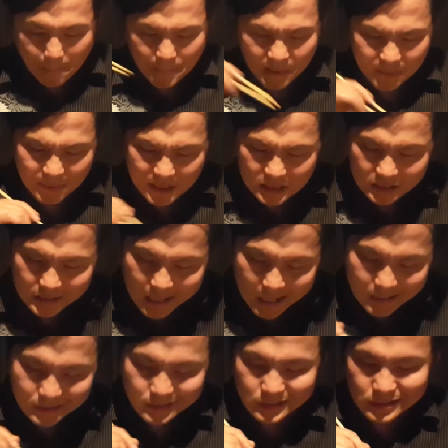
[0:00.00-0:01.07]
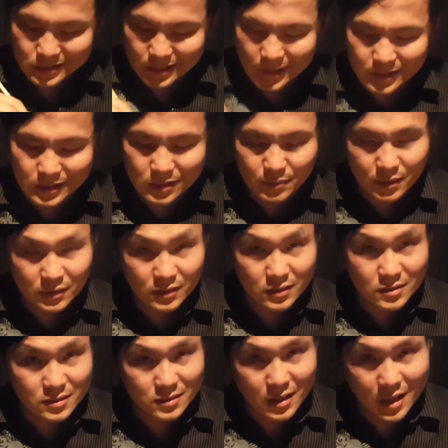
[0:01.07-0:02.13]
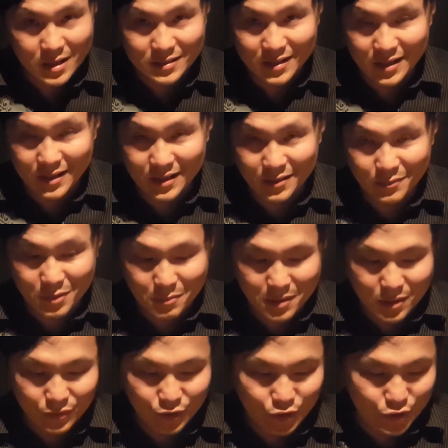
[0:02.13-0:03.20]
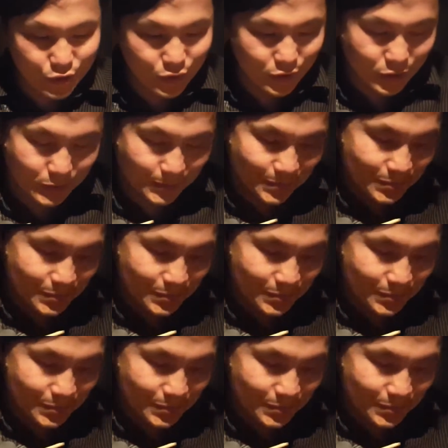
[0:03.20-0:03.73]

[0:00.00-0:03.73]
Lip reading: But I'm actually not as excited about this as I am about the noodle.